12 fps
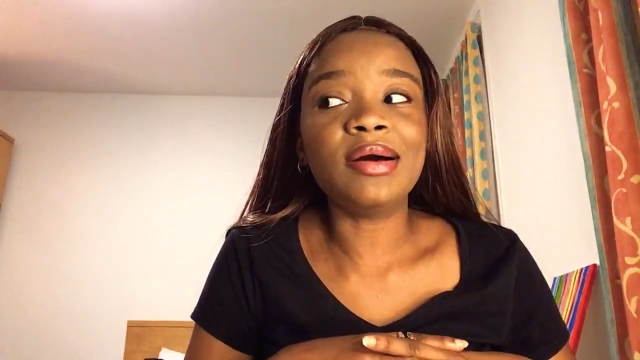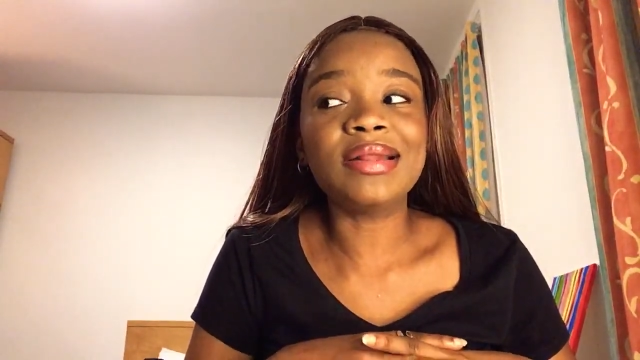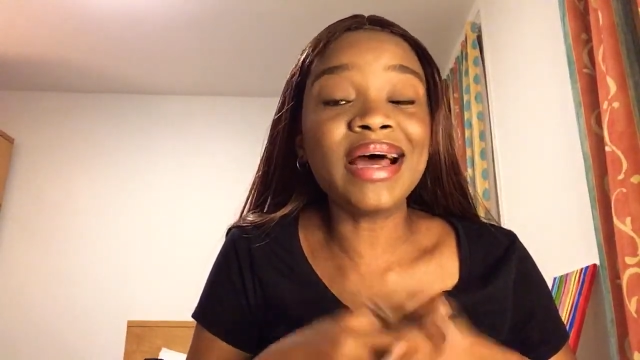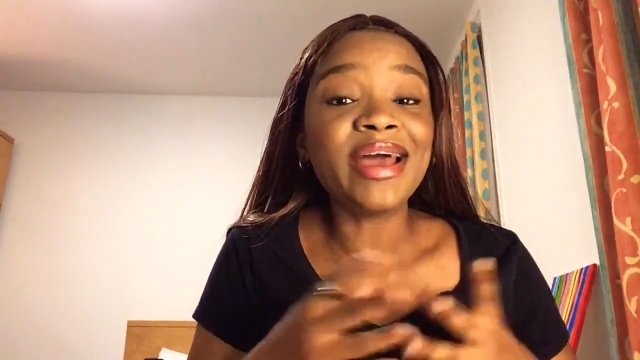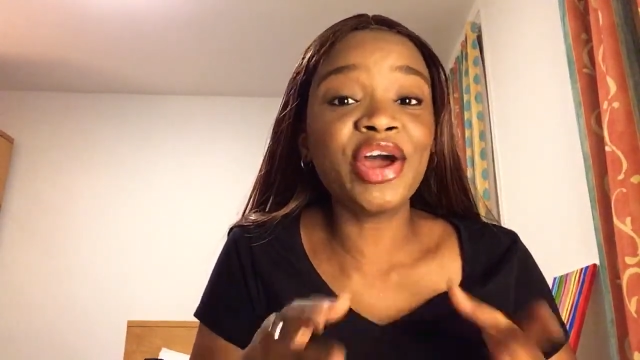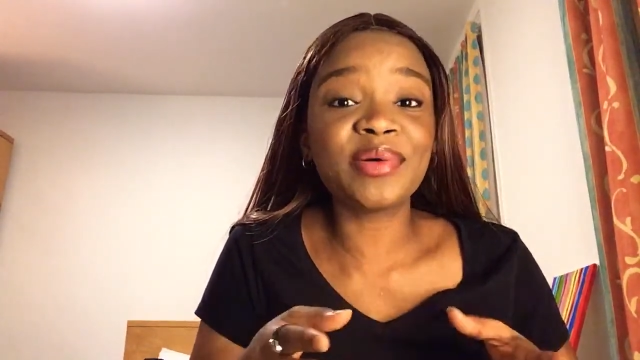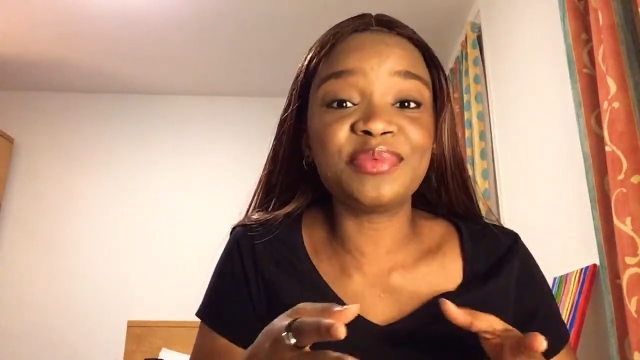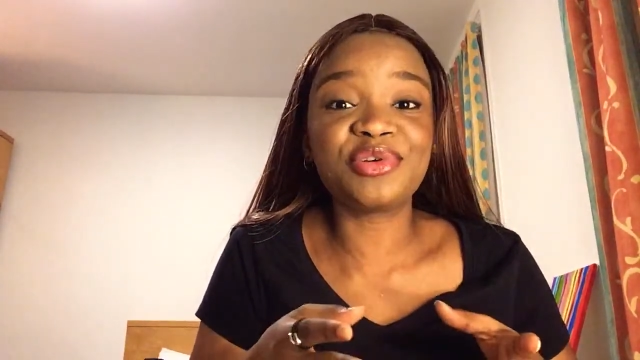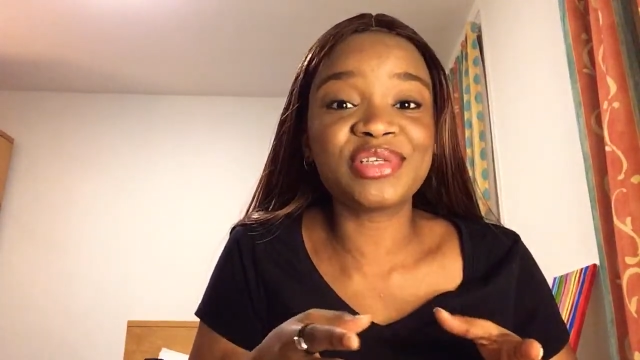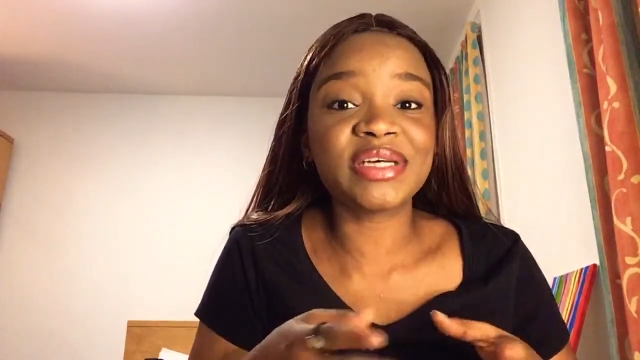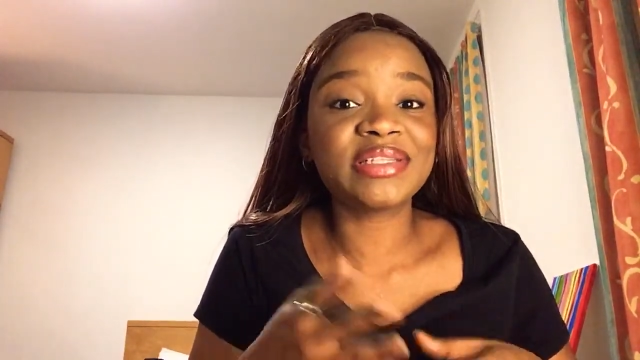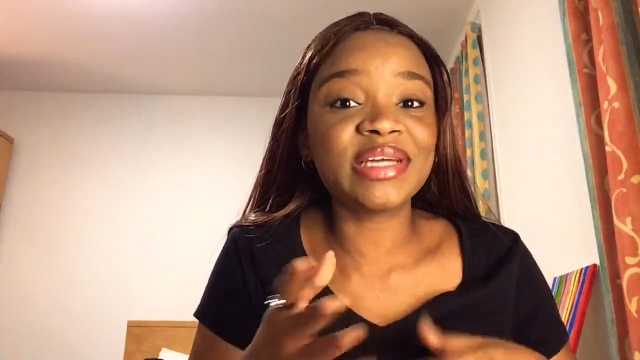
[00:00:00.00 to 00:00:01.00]
that helps
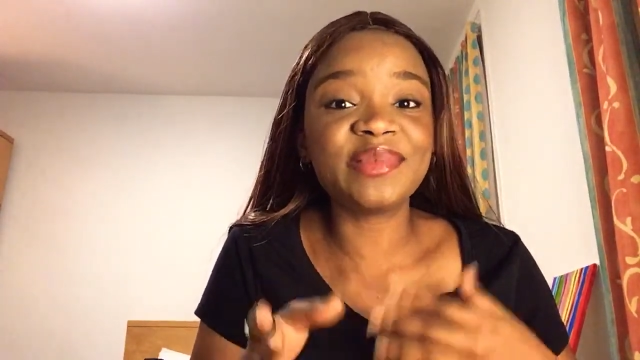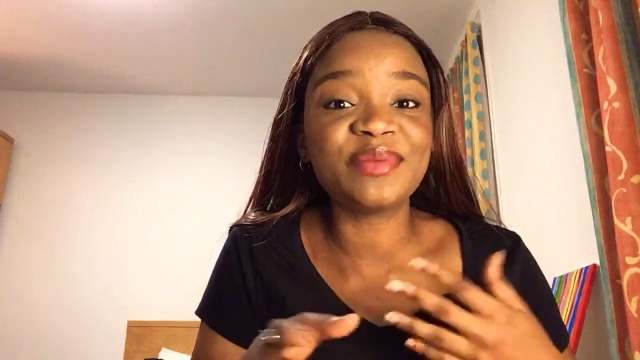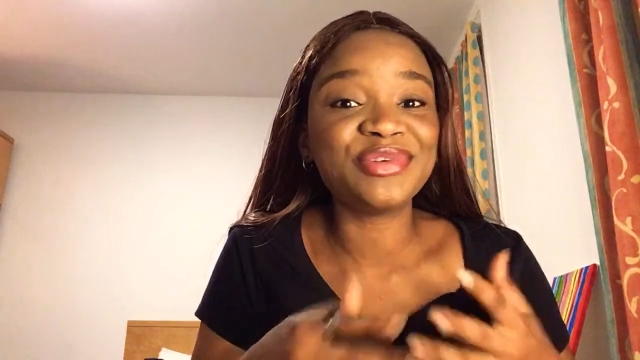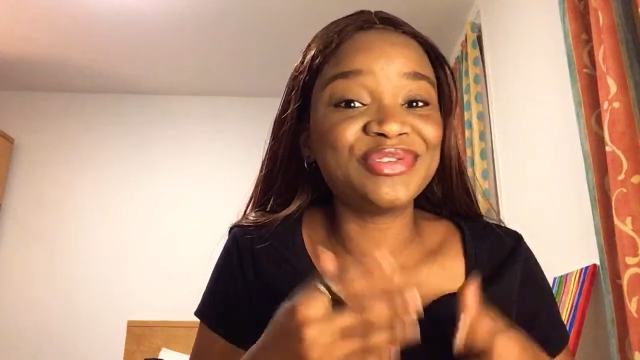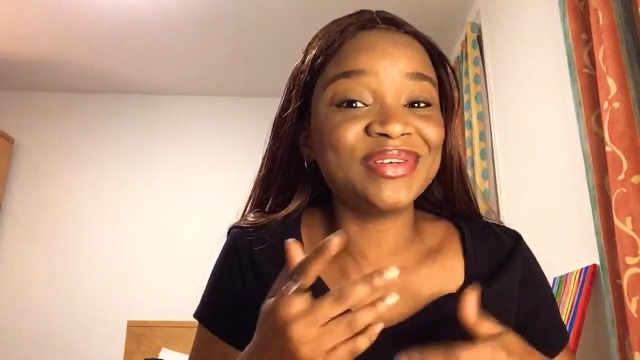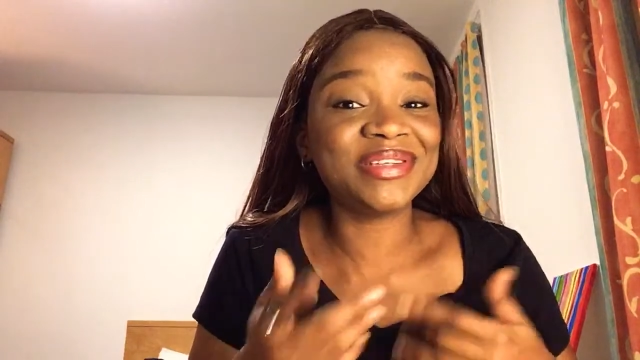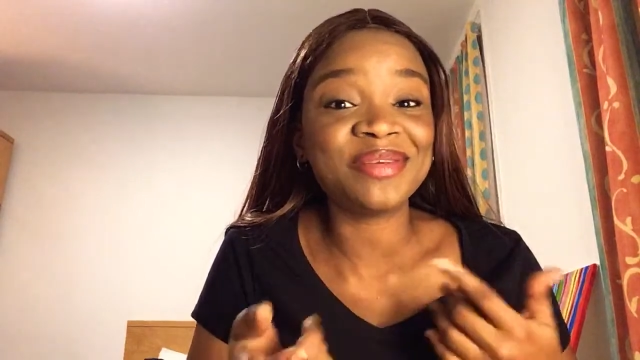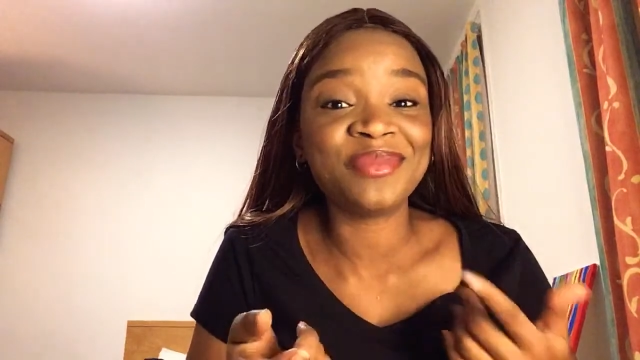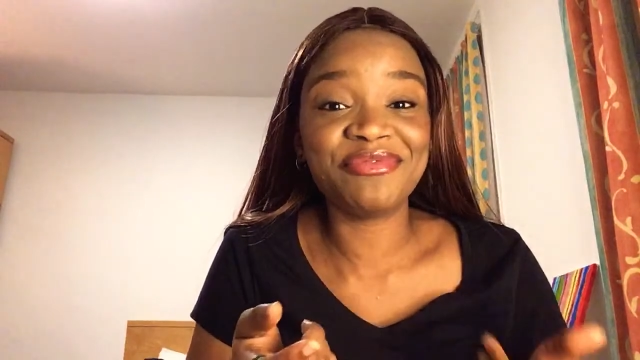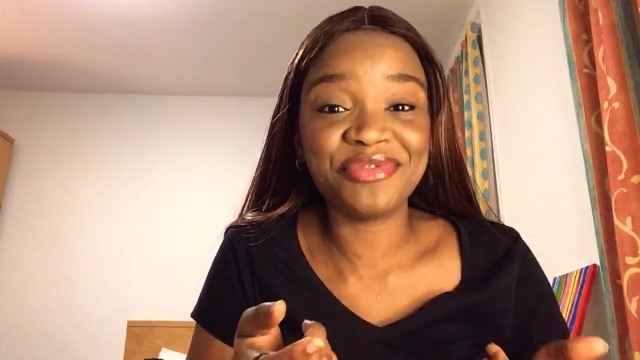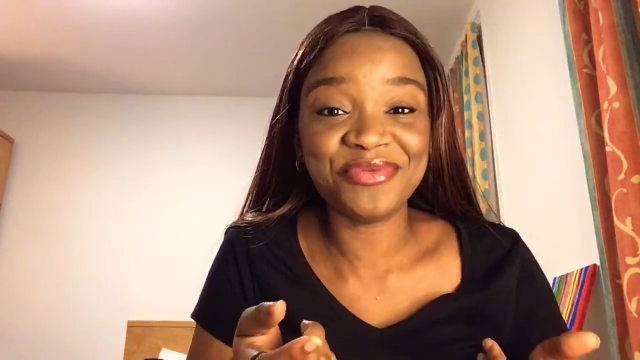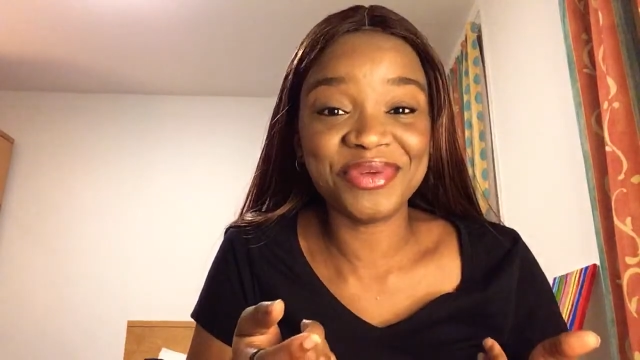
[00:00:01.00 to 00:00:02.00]
because our timetable is not the same
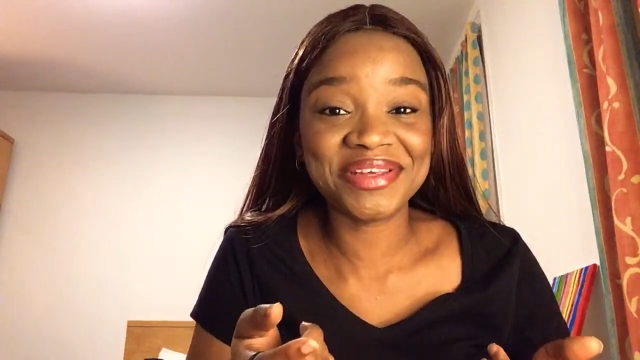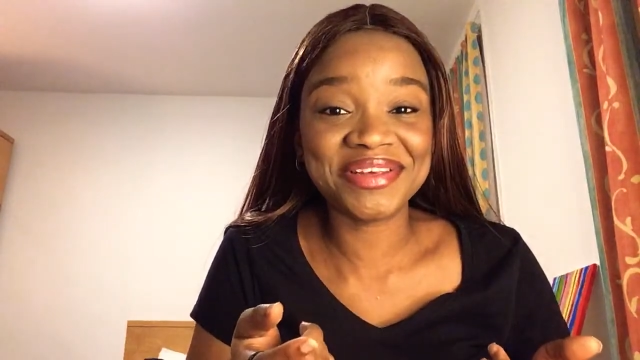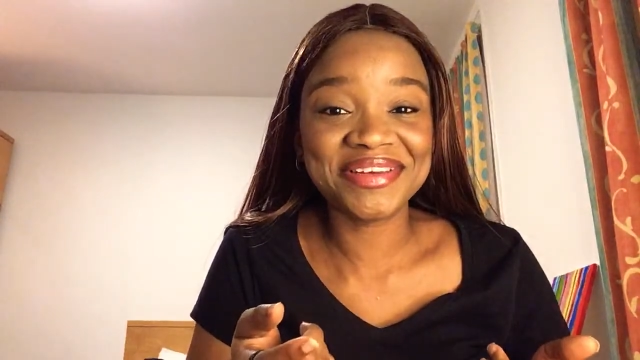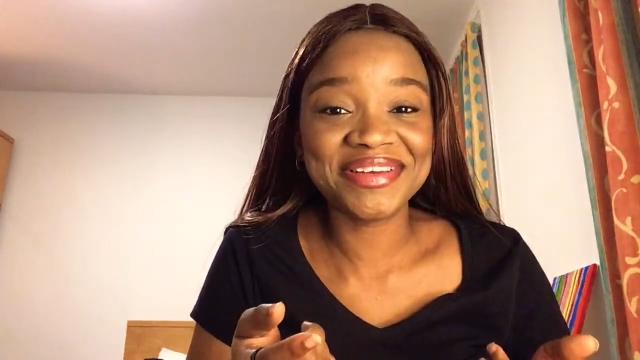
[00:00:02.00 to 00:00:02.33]
every week.